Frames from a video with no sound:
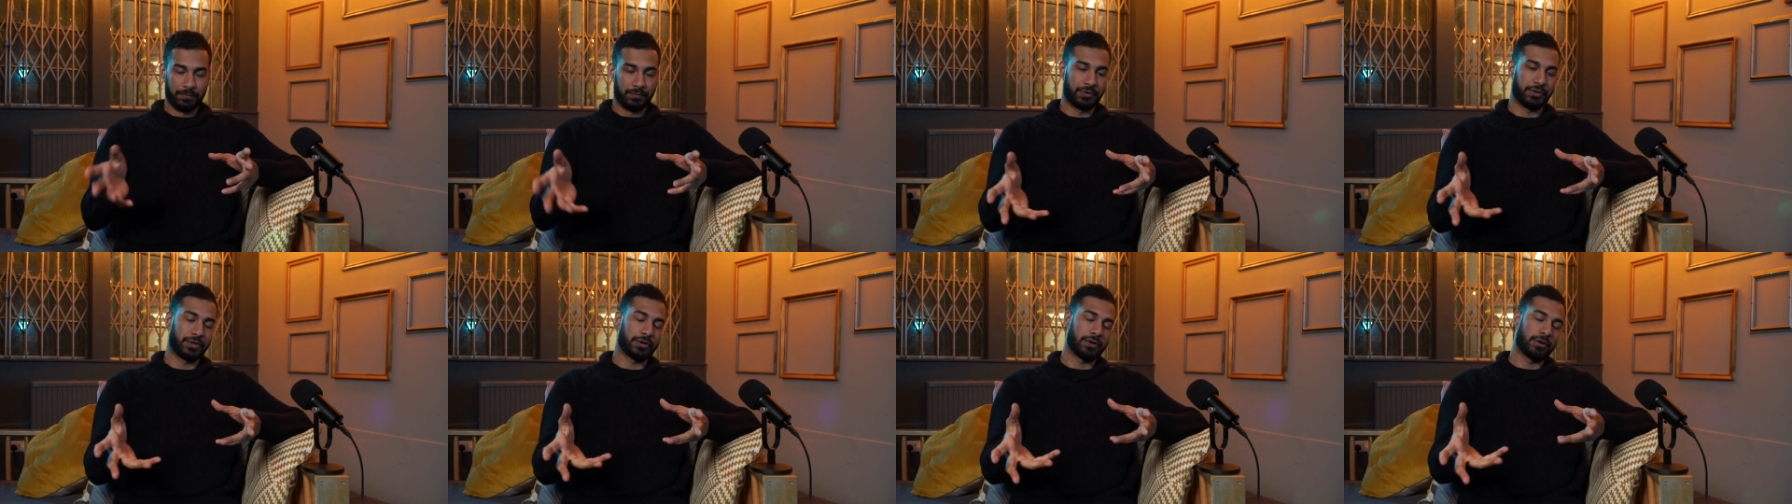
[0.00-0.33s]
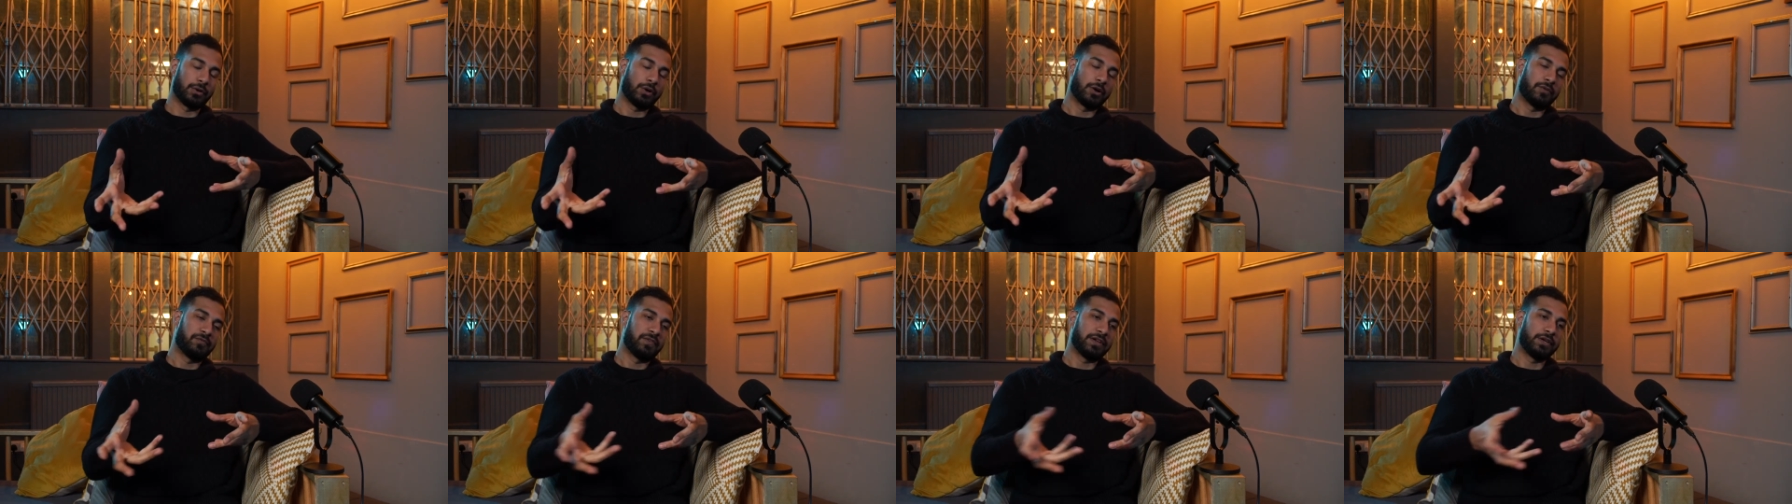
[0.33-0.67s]
you know, a
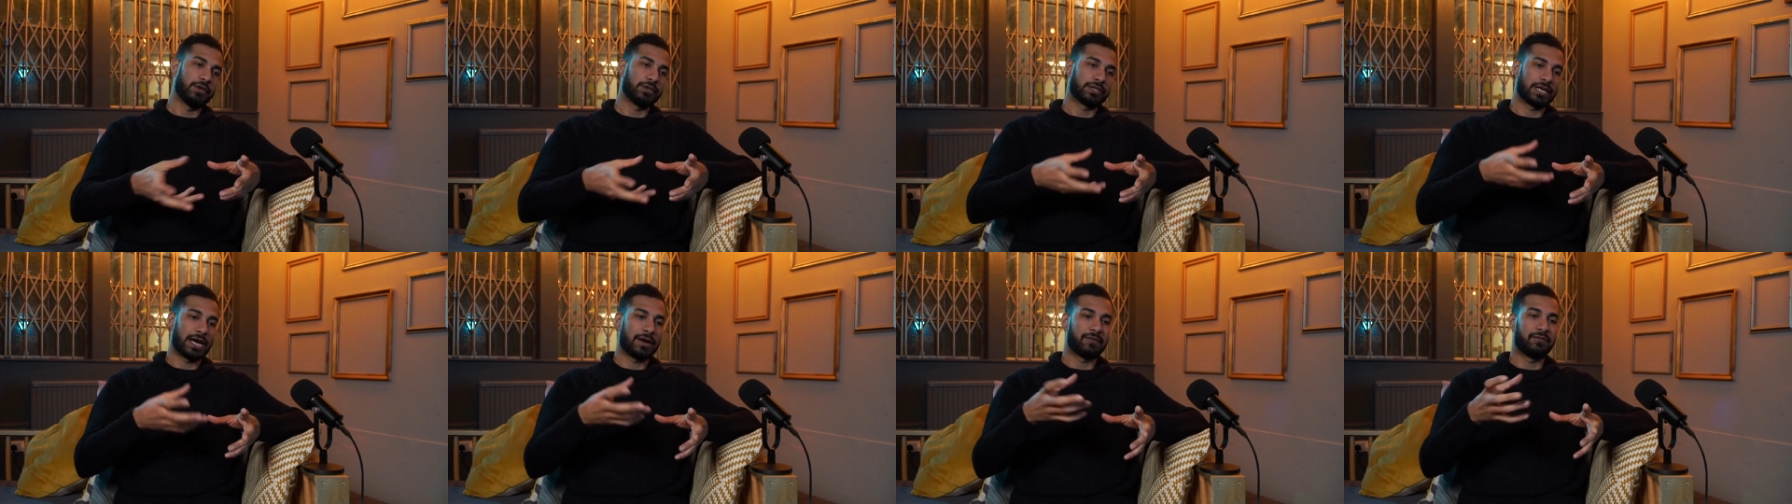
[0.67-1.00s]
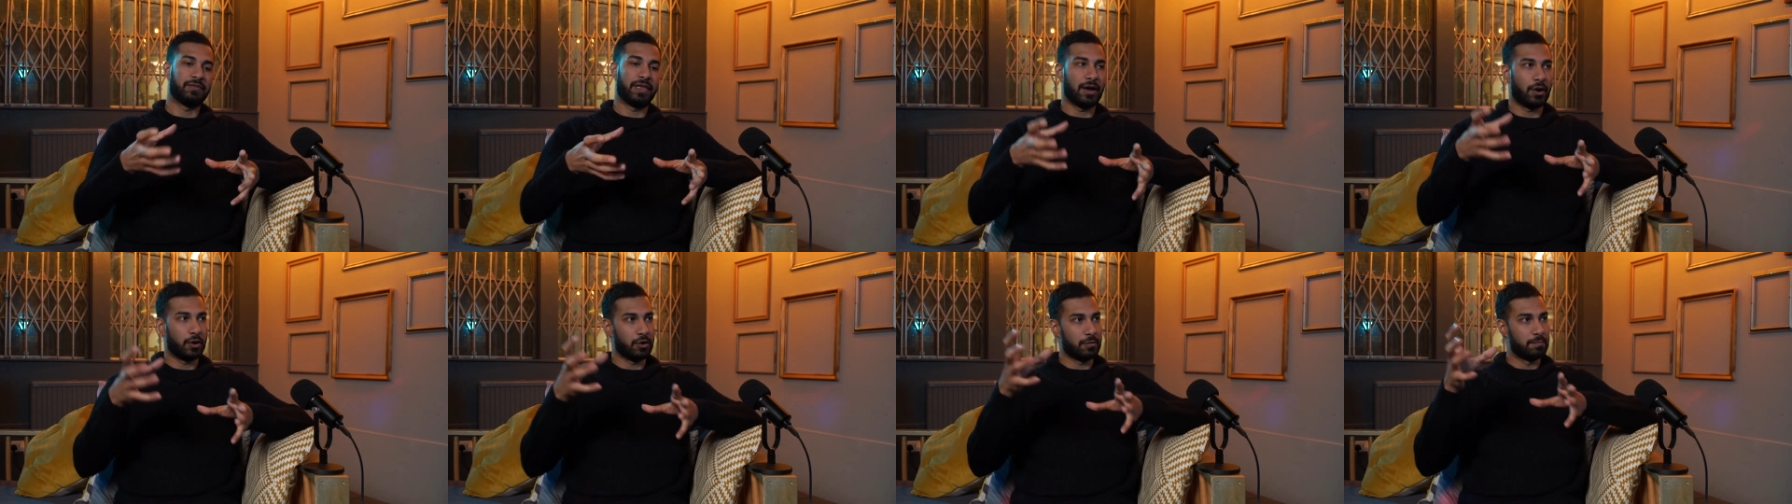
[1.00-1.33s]
lot of venues have
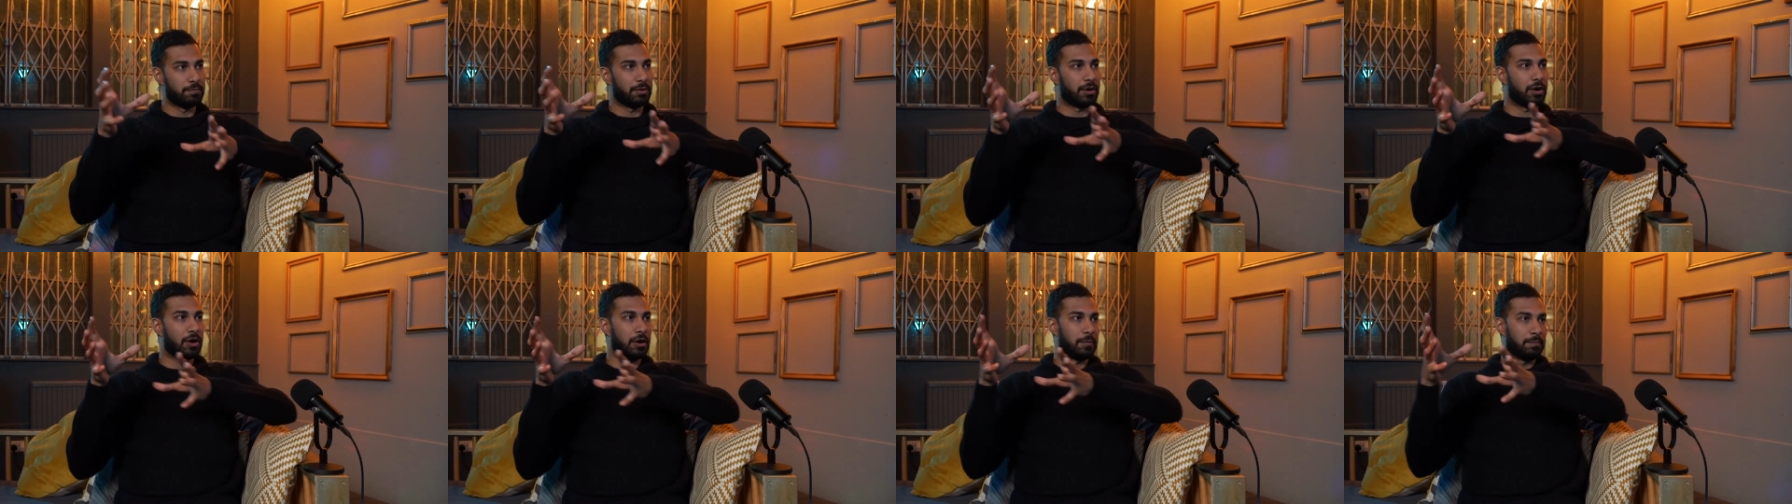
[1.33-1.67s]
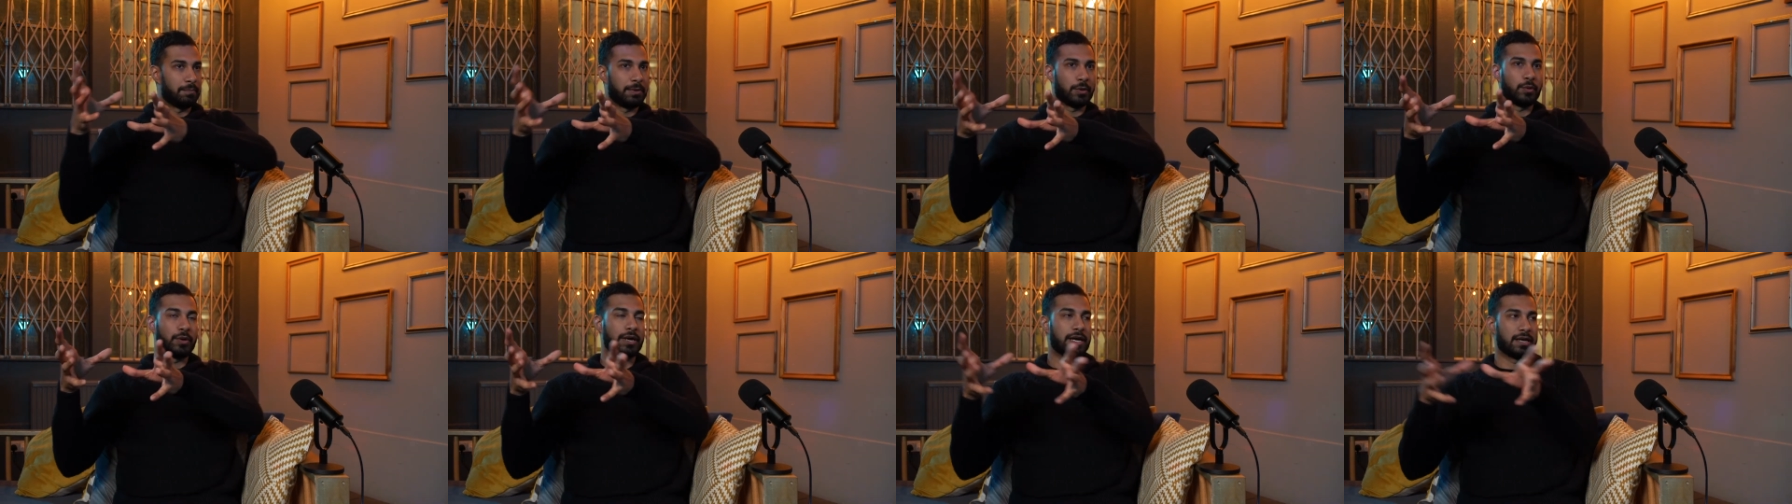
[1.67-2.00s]
their own bar
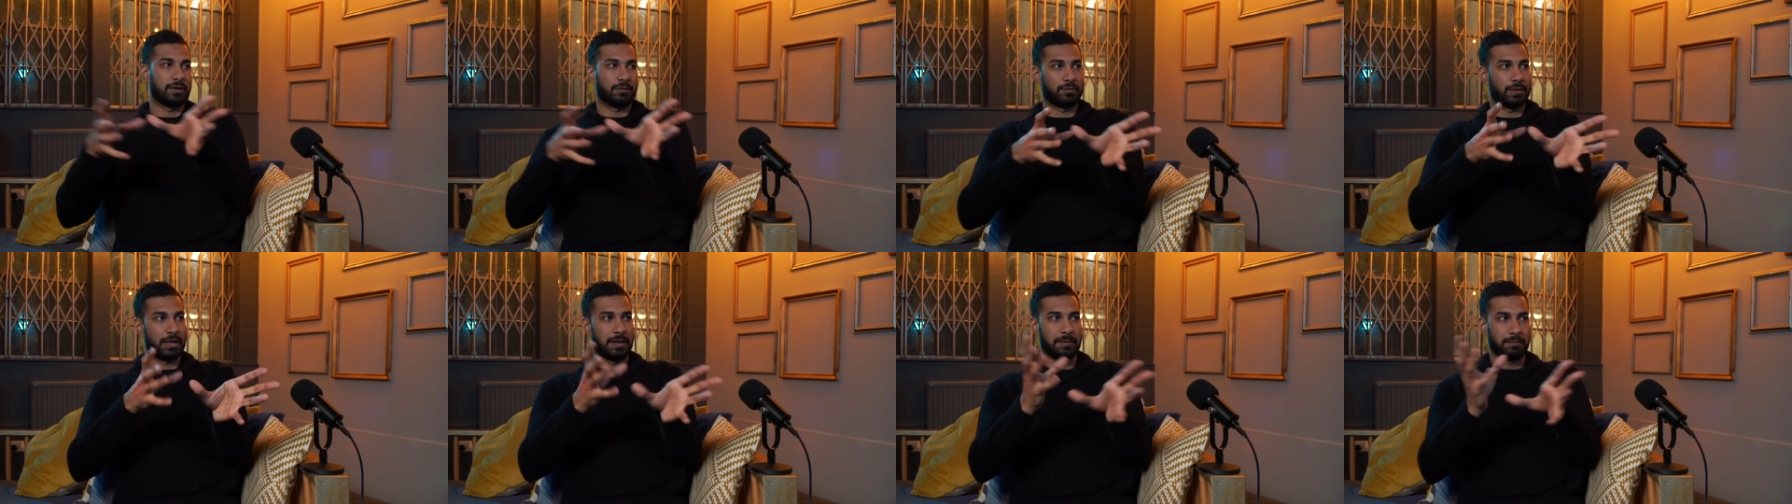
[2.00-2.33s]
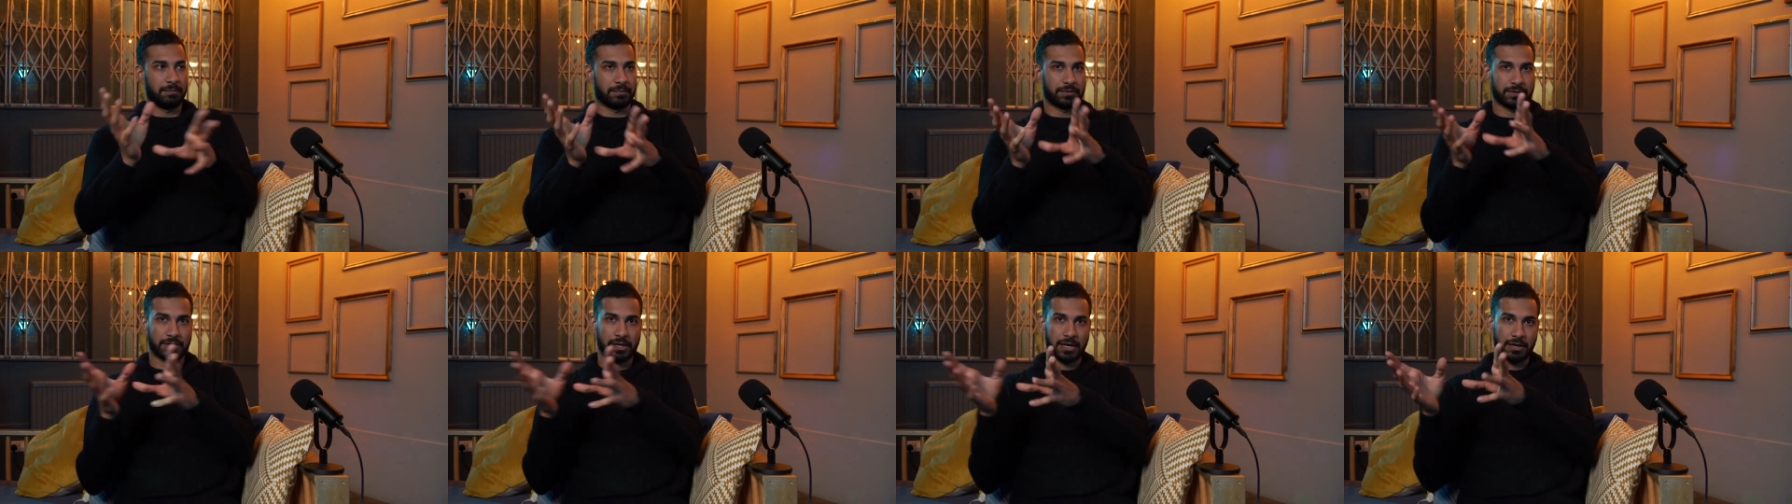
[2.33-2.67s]
built in
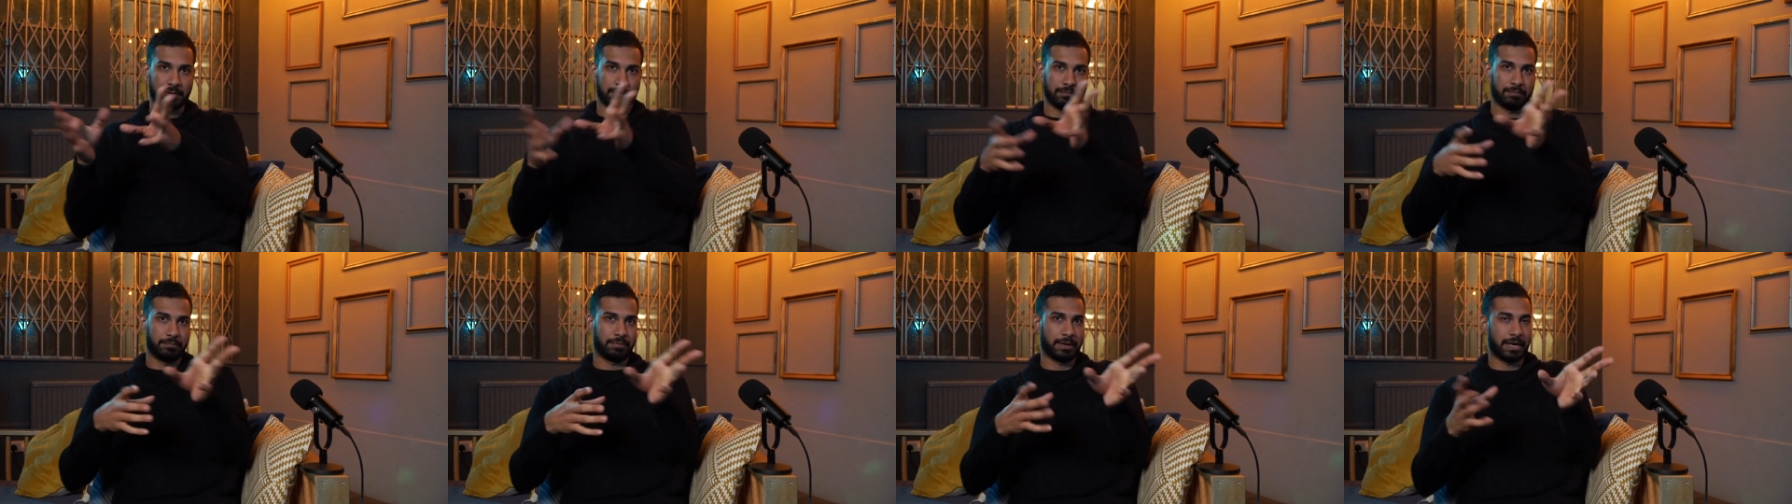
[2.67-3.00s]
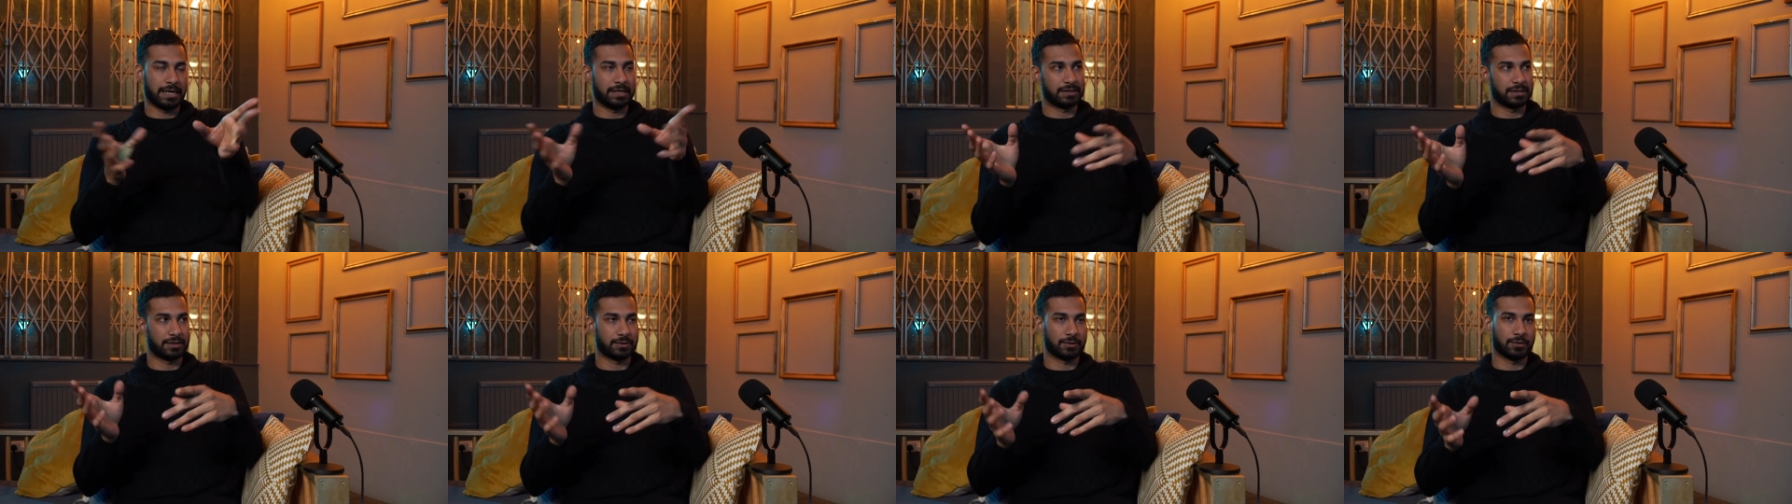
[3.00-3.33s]
in certain
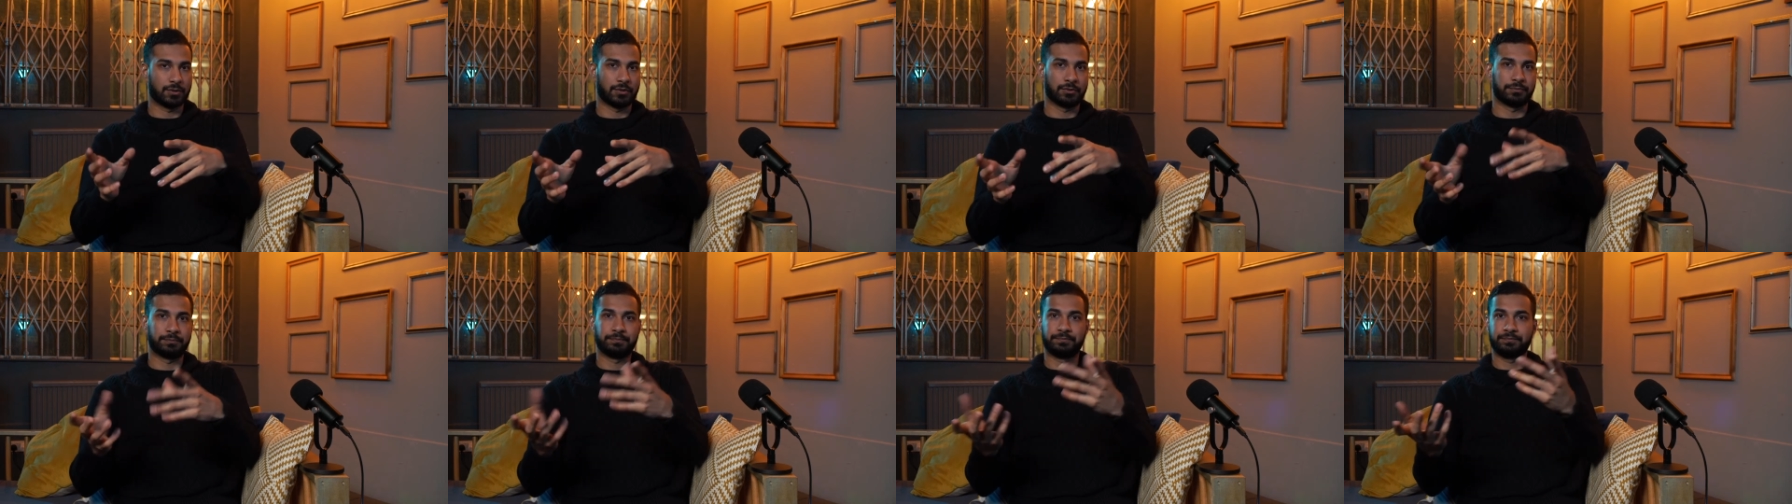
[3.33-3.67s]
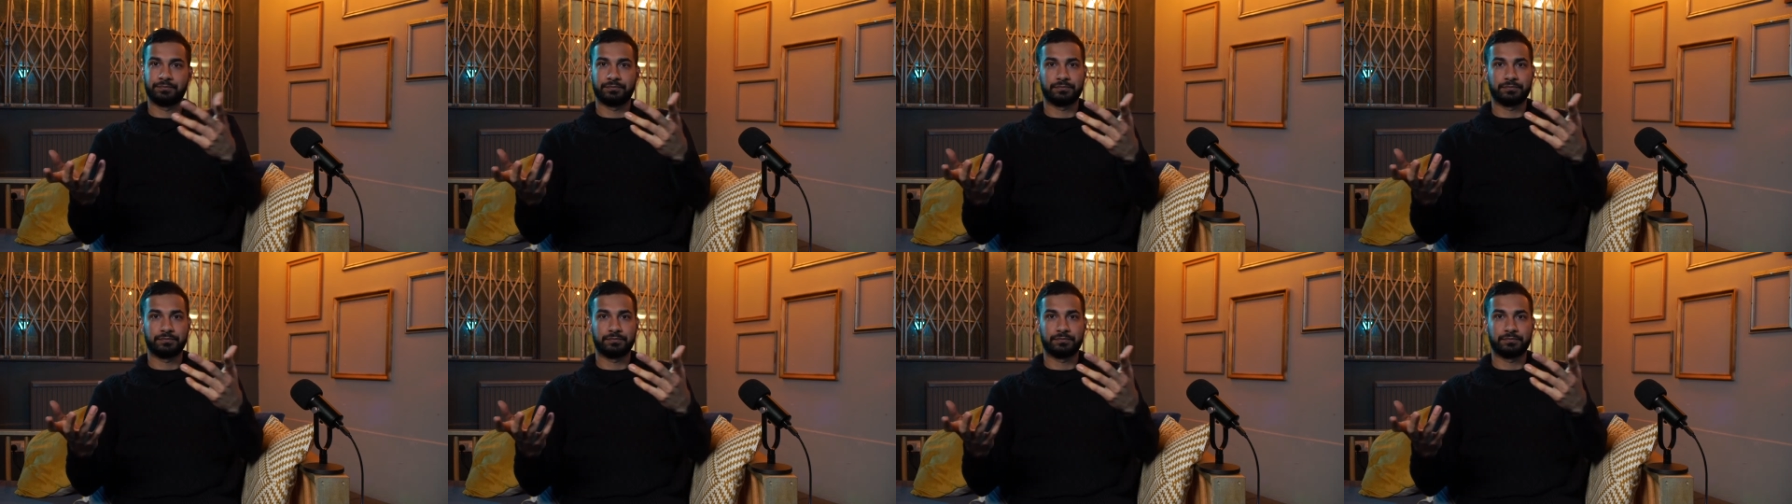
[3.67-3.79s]
places, or